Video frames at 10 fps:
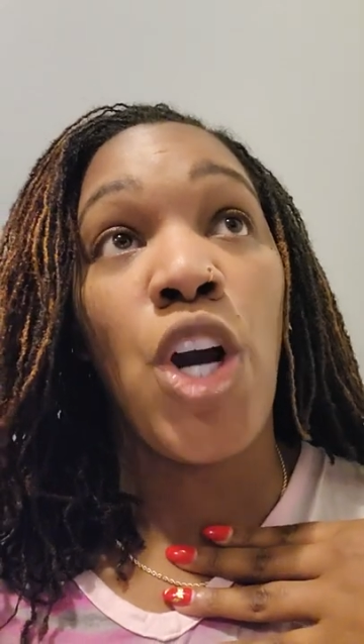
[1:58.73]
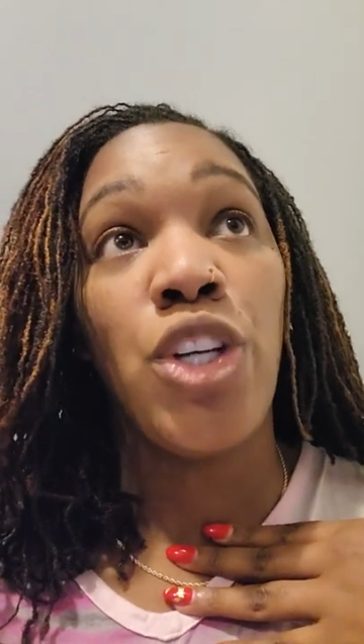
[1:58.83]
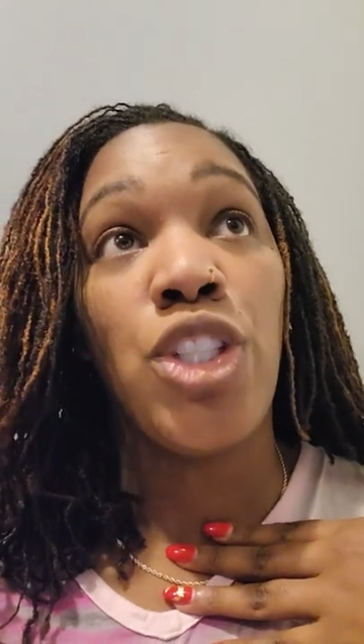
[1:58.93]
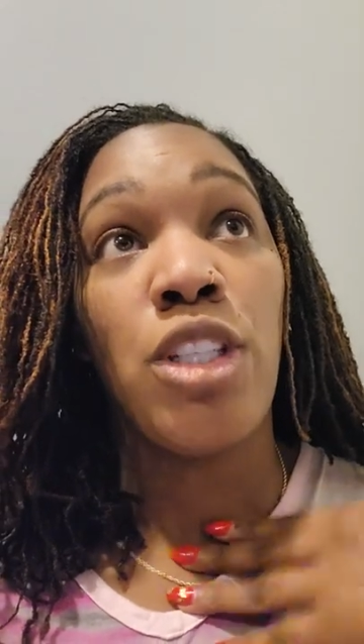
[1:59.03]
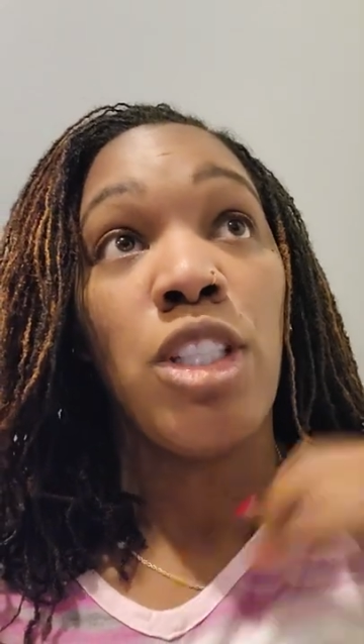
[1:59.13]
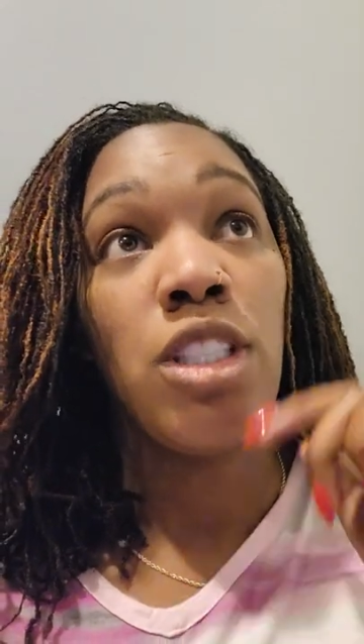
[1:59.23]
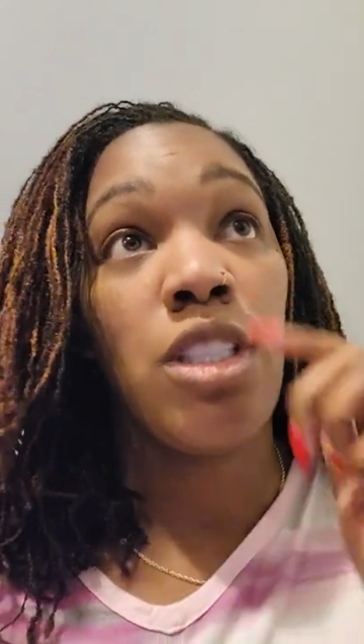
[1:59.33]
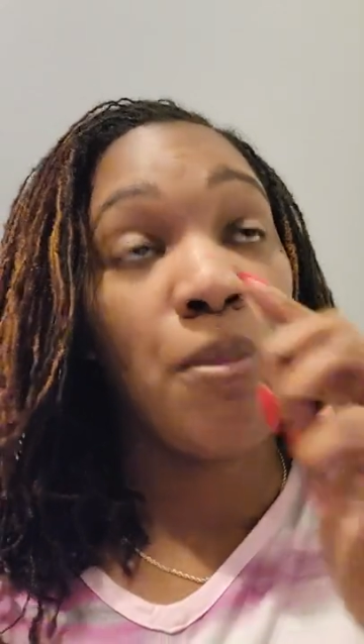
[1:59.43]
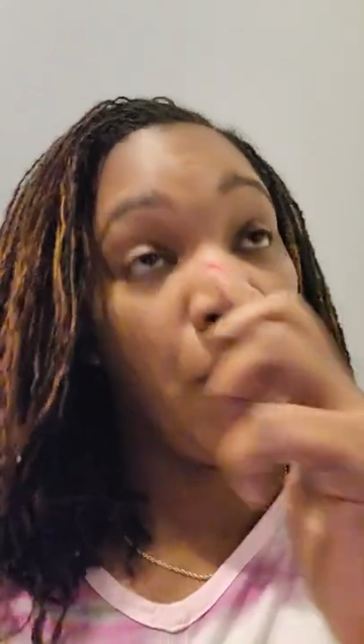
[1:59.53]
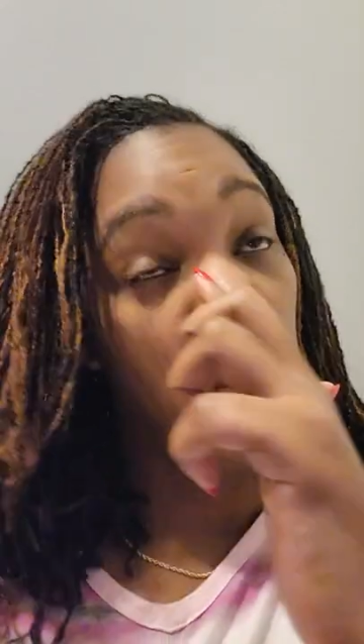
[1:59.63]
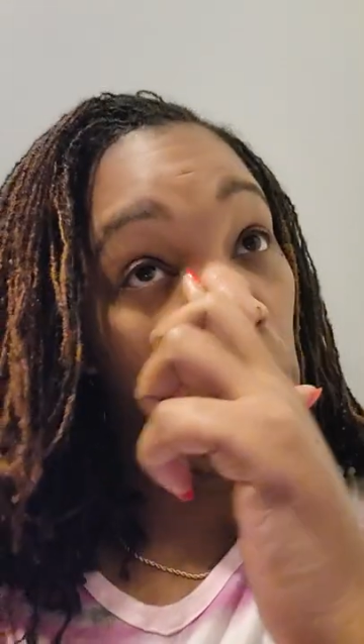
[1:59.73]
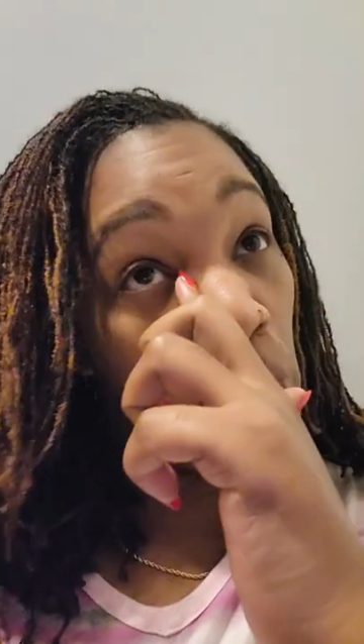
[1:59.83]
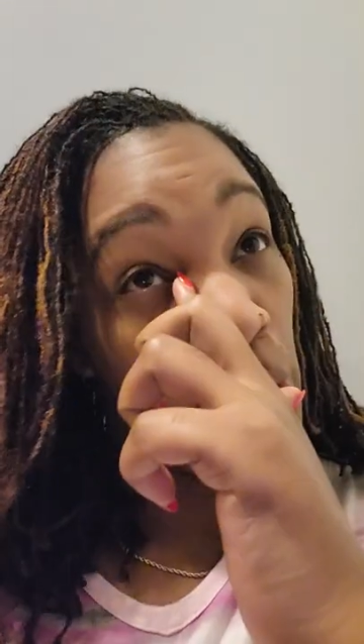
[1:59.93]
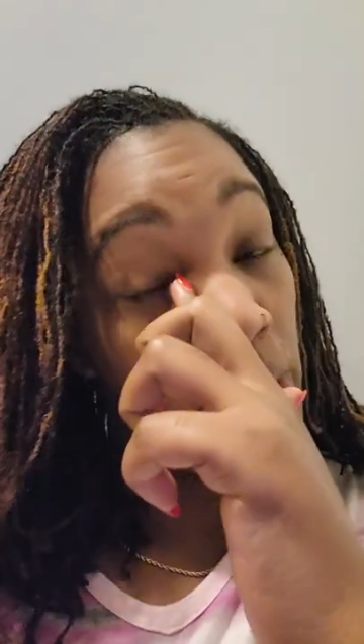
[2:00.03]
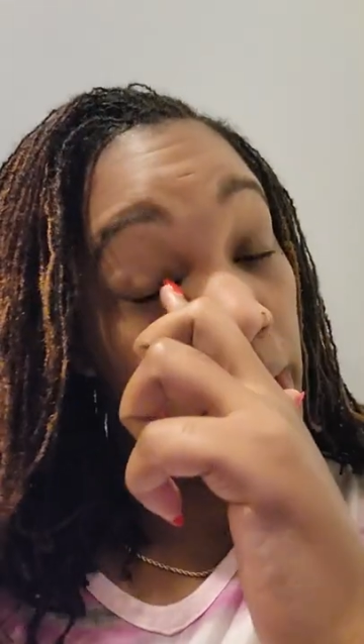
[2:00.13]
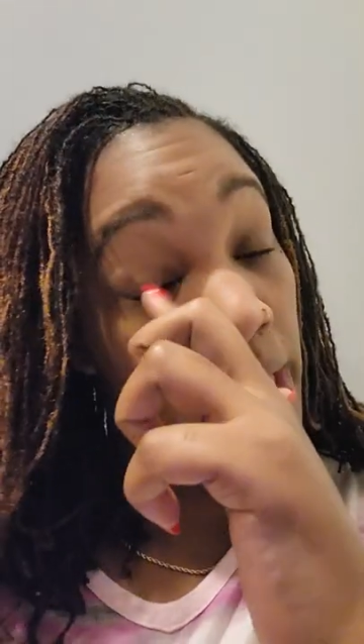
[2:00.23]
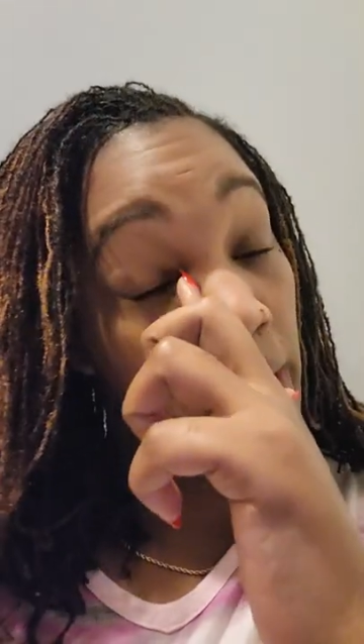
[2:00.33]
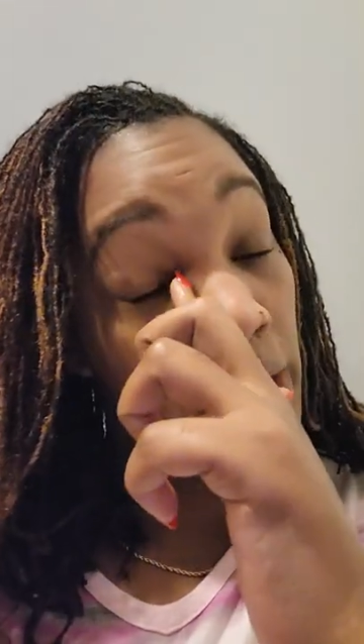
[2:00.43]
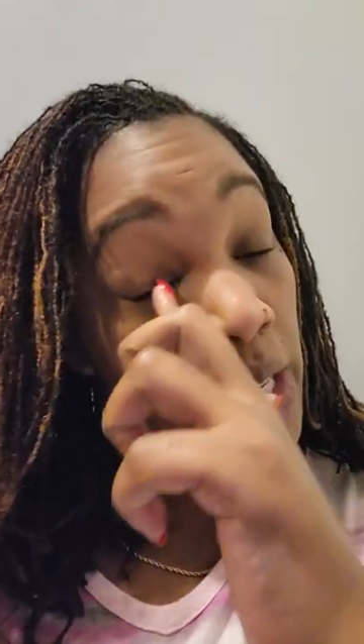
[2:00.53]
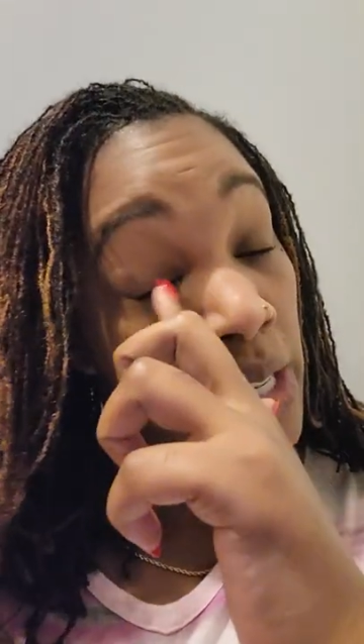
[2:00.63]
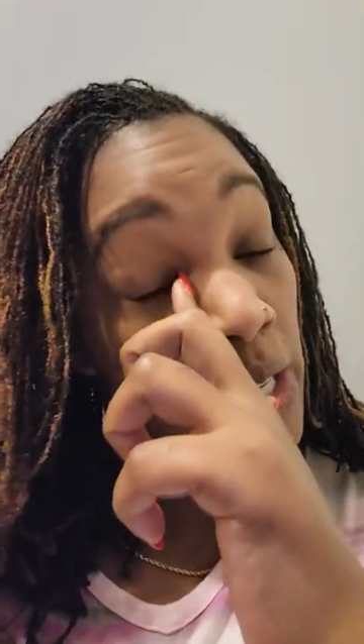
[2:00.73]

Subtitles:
are supposed to go on,